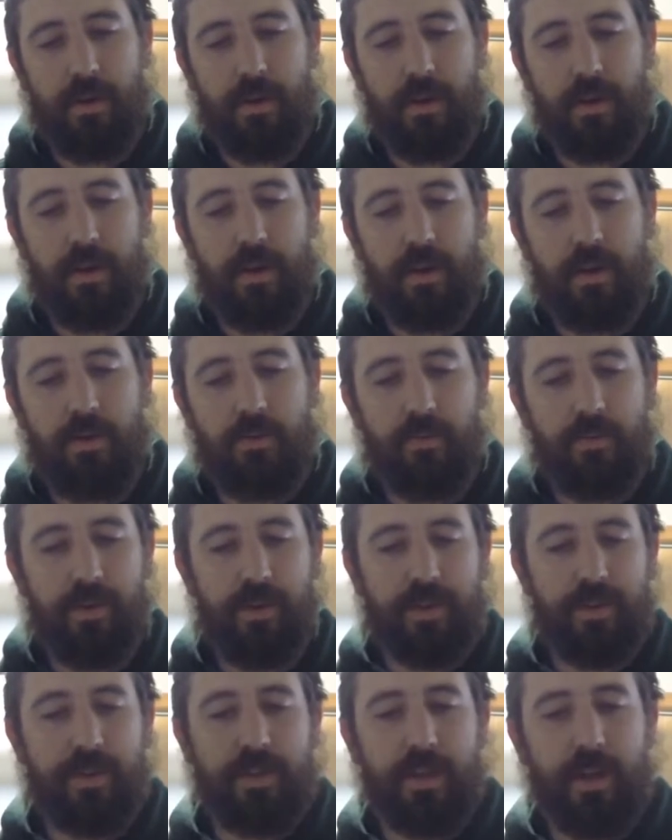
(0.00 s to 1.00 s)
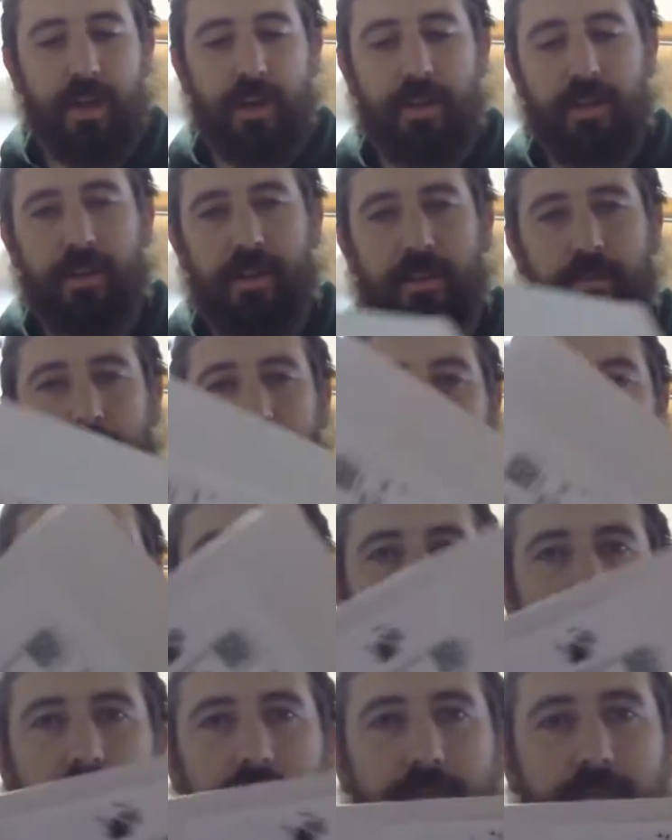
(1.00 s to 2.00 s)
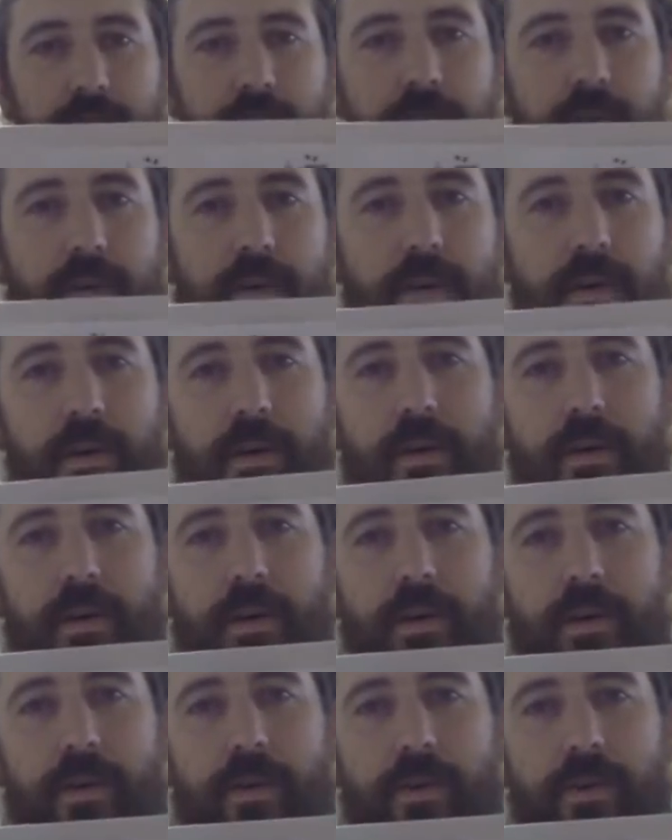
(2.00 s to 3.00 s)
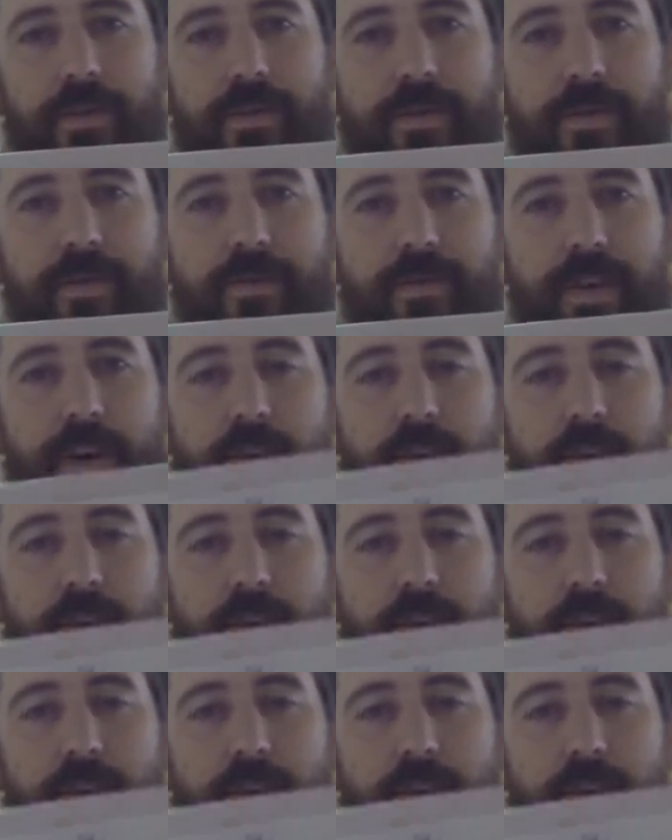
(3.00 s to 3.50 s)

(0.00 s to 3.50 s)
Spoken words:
and we just got in the mail our third